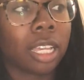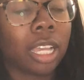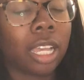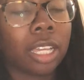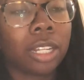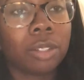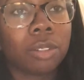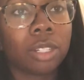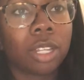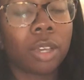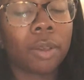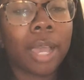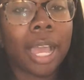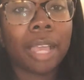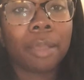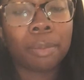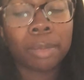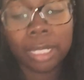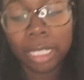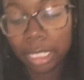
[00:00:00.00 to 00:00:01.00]
I don't know.
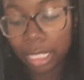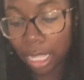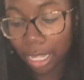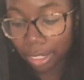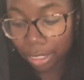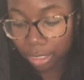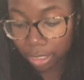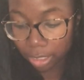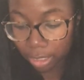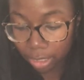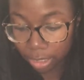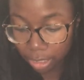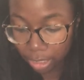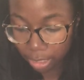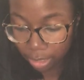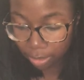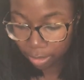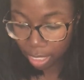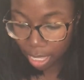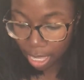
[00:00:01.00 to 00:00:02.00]
I really like her.
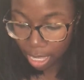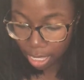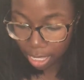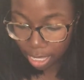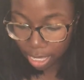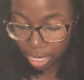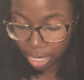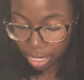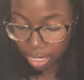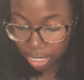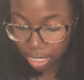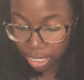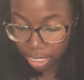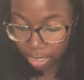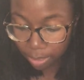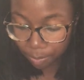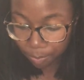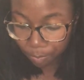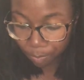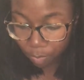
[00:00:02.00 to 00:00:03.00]
And
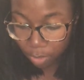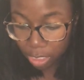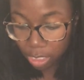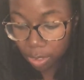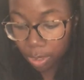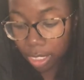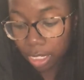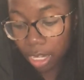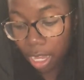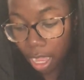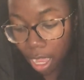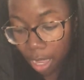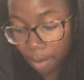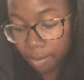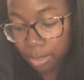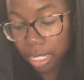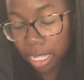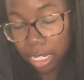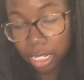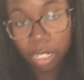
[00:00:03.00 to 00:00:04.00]
so the
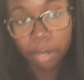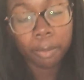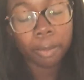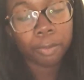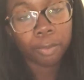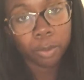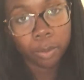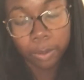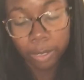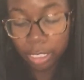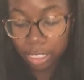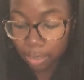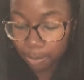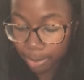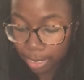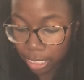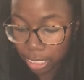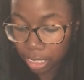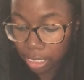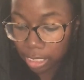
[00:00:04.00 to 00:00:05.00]
noms ended up, of course,
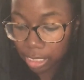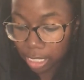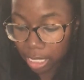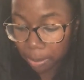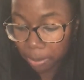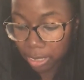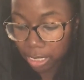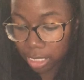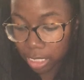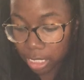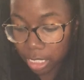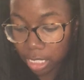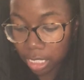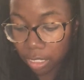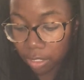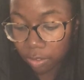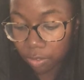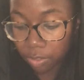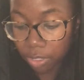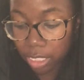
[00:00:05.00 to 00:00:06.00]
being Sam and Steve.